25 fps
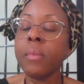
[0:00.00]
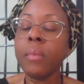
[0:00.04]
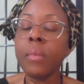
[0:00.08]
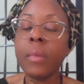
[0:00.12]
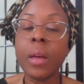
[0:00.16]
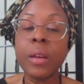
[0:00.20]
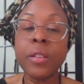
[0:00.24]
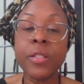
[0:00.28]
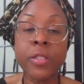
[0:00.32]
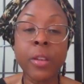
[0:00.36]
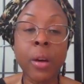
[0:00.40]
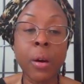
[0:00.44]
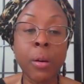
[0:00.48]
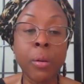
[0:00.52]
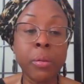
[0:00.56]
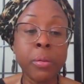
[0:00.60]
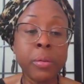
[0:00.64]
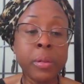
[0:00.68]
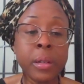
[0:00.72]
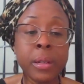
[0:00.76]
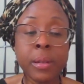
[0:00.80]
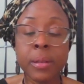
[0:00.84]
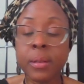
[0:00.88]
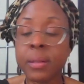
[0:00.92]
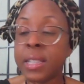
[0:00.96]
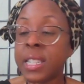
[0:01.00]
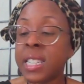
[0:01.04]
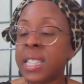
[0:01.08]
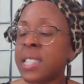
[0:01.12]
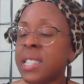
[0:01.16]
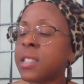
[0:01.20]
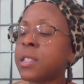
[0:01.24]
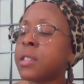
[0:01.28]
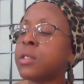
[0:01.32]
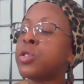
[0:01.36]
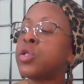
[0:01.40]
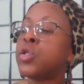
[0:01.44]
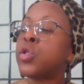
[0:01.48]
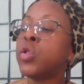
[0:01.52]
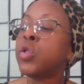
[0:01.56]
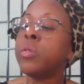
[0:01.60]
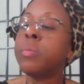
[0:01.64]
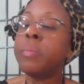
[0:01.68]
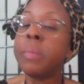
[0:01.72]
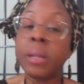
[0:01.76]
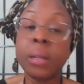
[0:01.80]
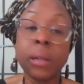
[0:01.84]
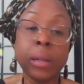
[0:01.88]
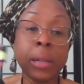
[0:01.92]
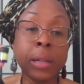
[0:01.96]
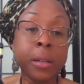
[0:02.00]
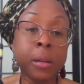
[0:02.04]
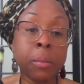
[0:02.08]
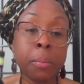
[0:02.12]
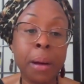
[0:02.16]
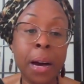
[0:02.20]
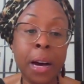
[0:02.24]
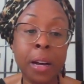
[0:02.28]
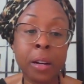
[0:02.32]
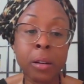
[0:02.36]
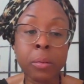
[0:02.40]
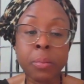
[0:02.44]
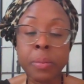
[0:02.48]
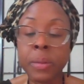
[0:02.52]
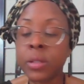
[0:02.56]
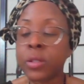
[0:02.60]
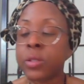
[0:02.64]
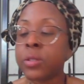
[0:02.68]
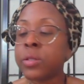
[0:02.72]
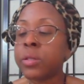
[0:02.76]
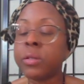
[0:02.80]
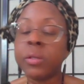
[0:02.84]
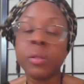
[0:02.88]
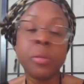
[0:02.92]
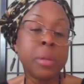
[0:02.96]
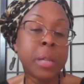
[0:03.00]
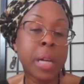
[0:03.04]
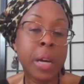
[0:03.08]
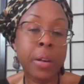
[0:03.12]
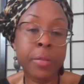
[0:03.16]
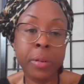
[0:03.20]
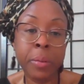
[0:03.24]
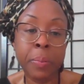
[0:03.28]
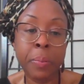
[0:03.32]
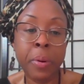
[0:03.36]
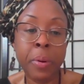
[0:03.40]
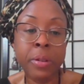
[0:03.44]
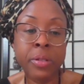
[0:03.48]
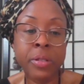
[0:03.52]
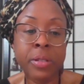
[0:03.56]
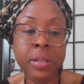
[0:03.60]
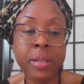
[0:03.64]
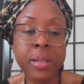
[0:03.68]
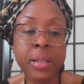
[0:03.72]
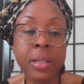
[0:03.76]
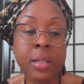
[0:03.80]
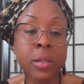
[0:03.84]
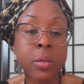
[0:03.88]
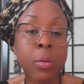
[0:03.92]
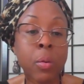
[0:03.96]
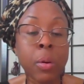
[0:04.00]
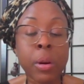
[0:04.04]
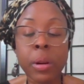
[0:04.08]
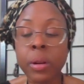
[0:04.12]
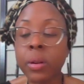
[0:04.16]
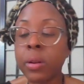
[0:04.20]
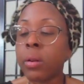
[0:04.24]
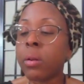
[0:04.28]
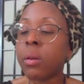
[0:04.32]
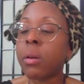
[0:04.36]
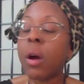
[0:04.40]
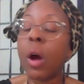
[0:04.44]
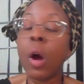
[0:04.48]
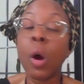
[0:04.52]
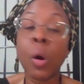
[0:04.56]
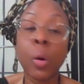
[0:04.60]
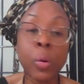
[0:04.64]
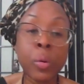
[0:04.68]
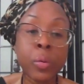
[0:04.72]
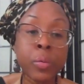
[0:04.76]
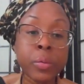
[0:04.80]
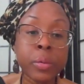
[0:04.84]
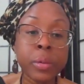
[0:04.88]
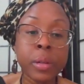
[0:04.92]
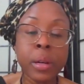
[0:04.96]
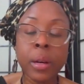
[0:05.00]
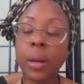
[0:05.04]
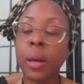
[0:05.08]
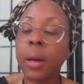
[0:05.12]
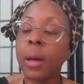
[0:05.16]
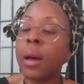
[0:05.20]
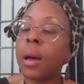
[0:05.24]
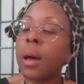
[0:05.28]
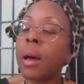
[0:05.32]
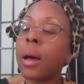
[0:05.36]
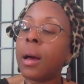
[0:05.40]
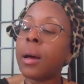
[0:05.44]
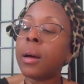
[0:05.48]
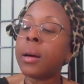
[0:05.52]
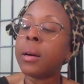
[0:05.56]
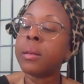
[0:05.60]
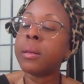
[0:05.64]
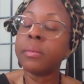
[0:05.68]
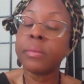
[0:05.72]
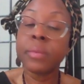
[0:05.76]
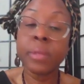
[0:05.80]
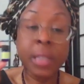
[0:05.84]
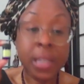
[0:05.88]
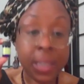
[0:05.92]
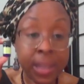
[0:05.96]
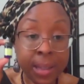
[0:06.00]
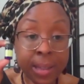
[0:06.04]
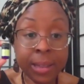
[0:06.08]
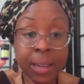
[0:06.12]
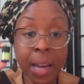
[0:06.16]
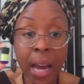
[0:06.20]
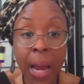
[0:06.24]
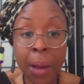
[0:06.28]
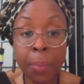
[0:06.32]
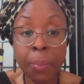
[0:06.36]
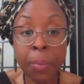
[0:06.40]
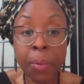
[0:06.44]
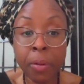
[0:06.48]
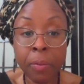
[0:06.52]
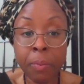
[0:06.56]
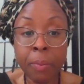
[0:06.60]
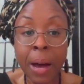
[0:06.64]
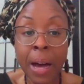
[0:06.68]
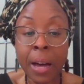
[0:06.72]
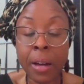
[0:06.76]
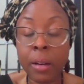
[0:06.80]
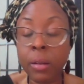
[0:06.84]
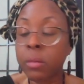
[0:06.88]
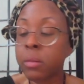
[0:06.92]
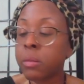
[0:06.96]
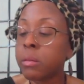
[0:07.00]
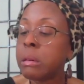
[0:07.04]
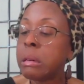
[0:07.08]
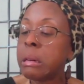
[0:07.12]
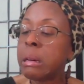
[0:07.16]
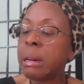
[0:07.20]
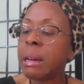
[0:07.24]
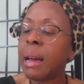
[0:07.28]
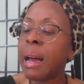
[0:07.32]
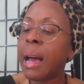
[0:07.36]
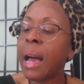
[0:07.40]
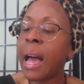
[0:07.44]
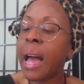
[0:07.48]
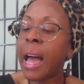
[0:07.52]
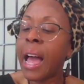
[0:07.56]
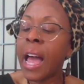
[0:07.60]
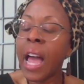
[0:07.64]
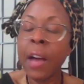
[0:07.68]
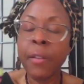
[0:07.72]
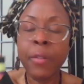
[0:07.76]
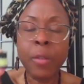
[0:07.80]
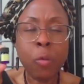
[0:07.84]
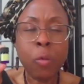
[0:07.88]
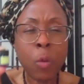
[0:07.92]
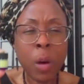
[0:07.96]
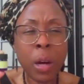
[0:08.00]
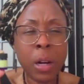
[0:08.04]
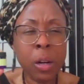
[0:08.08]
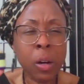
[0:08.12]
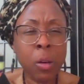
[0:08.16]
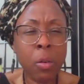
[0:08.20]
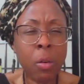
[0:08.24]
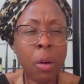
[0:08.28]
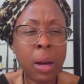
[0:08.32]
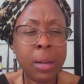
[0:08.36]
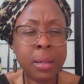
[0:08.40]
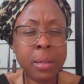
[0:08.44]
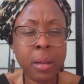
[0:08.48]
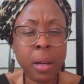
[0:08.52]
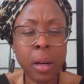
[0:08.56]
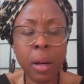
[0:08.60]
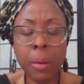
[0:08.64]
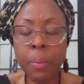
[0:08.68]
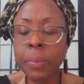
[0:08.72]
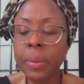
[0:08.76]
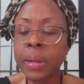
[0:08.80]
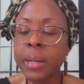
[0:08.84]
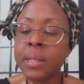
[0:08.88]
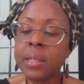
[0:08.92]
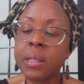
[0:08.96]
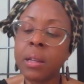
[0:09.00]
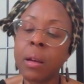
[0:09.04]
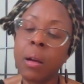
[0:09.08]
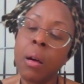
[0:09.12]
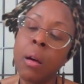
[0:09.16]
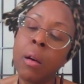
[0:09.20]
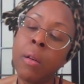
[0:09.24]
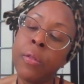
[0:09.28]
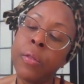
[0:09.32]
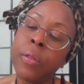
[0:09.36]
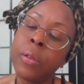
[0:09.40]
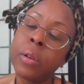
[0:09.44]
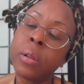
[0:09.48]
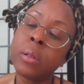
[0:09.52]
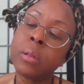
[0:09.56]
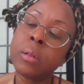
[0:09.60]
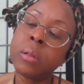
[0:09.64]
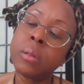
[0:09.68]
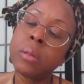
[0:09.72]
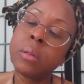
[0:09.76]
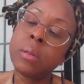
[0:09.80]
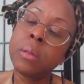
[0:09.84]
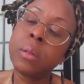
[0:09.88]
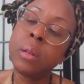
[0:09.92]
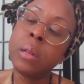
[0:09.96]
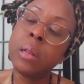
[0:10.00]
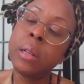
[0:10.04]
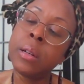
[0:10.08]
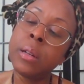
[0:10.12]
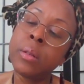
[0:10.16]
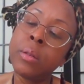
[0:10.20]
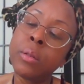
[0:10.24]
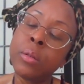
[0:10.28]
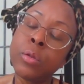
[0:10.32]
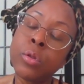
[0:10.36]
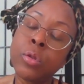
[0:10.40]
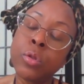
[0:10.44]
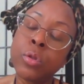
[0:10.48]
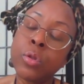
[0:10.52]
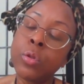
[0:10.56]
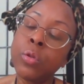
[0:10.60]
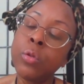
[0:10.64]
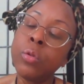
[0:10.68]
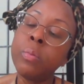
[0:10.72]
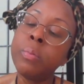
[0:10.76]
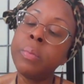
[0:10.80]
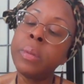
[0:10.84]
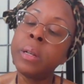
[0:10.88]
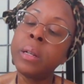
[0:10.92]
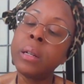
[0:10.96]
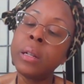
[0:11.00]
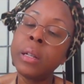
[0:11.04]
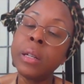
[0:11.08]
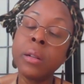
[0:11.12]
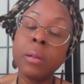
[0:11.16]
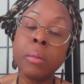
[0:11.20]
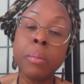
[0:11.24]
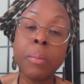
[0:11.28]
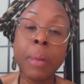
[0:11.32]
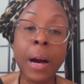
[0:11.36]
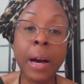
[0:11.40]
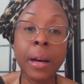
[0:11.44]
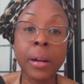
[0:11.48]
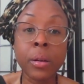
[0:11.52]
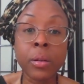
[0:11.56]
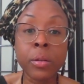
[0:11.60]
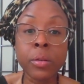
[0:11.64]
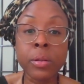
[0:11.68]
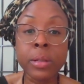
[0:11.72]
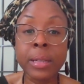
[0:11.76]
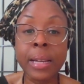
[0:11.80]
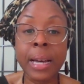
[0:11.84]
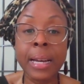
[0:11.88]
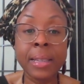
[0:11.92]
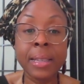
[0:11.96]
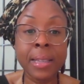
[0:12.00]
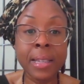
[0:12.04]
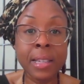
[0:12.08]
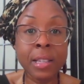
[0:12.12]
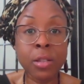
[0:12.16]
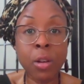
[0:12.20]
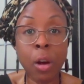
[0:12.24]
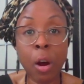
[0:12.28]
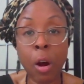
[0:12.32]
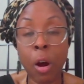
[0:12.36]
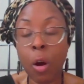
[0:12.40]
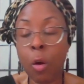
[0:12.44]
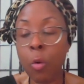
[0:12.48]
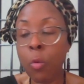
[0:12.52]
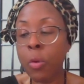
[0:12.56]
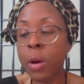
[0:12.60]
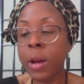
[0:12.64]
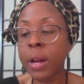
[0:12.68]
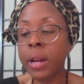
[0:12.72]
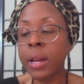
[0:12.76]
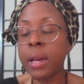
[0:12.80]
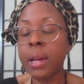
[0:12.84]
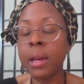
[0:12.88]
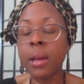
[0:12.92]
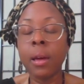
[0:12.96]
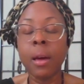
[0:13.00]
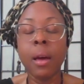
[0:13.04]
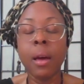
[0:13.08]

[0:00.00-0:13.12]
So this is a 2 milliliter bottle, but you would have to purchase this on your own. This type of bottle. I haven't run across companies that offer little 2 milliliter bottles like this already